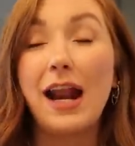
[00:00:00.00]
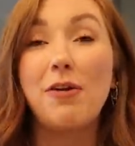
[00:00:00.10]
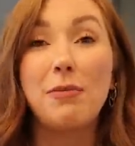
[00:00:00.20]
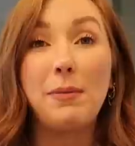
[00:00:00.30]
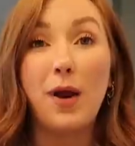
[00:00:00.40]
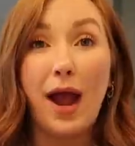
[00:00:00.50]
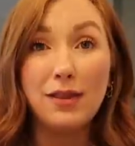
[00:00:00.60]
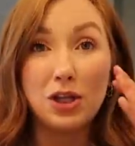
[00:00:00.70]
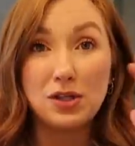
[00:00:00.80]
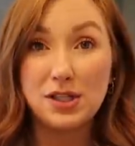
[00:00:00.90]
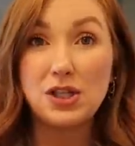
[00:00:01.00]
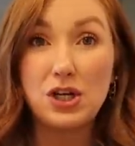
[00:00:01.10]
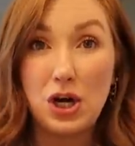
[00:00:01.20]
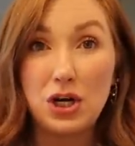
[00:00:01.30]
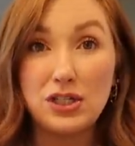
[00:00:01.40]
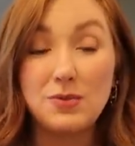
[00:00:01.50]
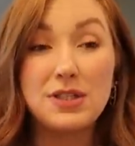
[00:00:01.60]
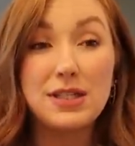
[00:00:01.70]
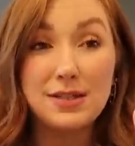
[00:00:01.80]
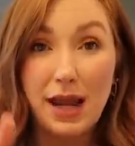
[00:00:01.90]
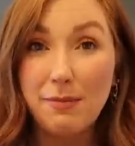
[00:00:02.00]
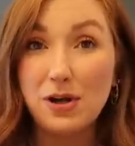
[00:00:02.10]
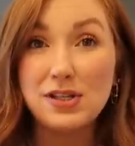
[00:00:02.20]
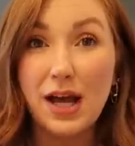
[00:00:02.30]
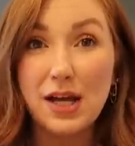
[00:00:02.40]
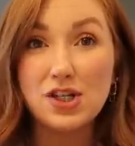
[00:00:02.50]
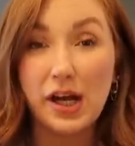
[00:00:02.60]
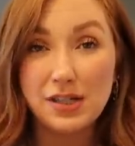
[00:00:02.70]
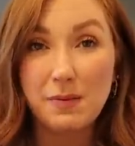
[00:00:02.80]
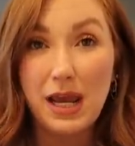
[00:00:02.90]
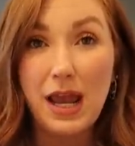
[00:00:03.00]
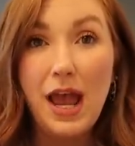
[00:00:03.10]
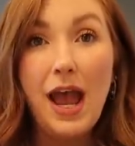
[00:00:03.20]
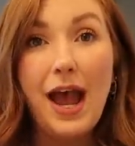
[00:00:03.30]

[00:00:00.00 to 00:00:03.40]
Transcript: And I remember I looked at the nurse. It was the same nurse that had checked me.